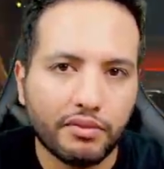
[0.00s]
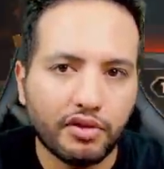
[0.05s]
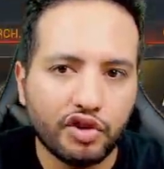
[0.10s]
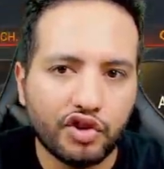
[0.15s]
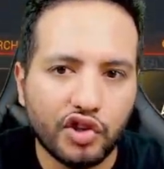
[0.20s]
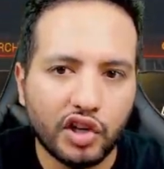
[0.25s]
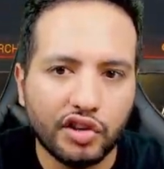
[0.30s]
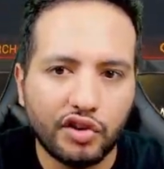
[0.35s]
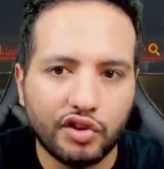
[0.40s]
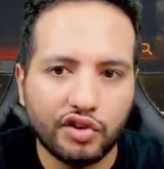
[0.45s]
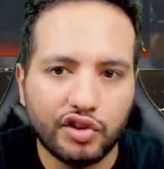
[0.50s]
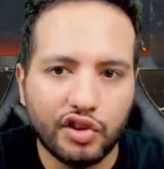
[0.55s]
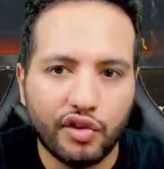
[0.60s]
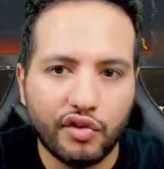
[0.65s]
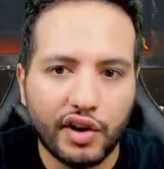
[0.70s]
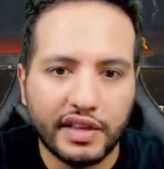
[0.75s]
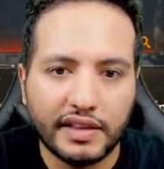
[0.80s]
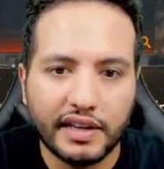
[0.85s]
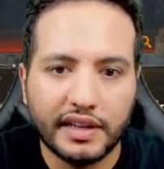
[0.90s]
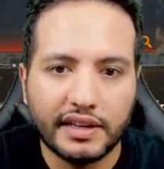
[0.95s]
to shield
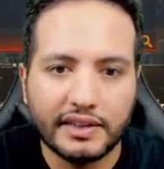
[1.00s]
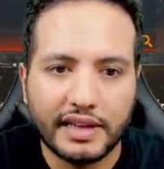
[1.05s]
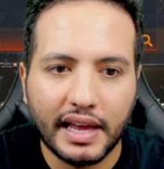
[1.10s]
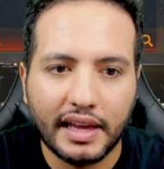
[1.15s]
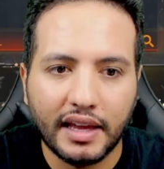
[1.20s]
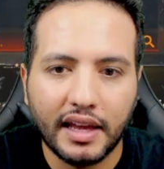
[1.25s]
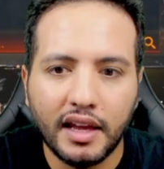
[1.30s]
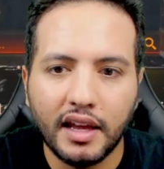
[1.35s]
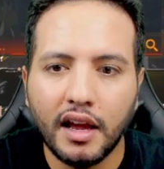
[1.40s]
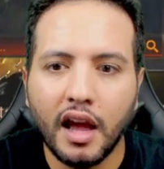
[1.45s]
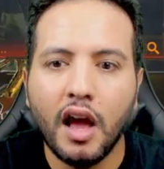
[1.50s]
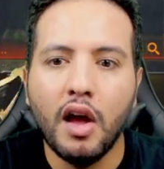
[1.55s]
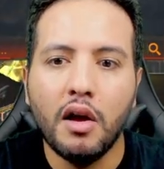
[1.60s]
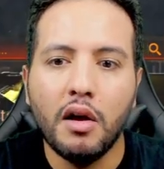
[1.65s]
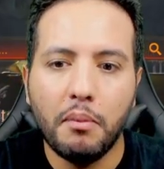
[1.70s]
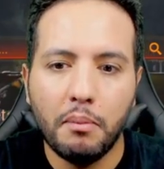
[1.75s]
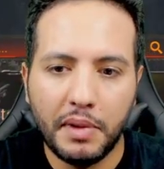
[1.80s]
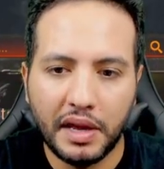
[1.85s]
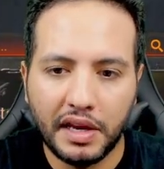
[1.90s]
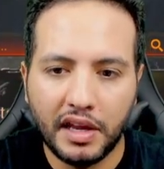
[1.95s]
regenerating tanking,
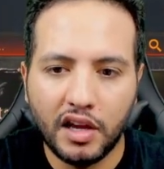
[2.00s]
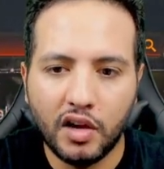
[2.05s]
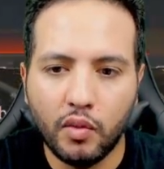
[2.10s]
meaning